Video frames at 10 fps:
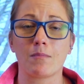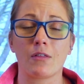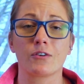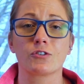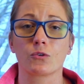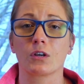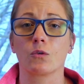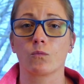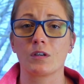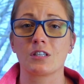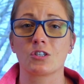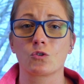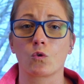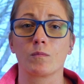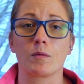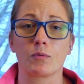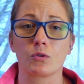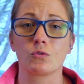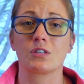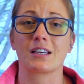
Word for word: mother during a recent storm that produced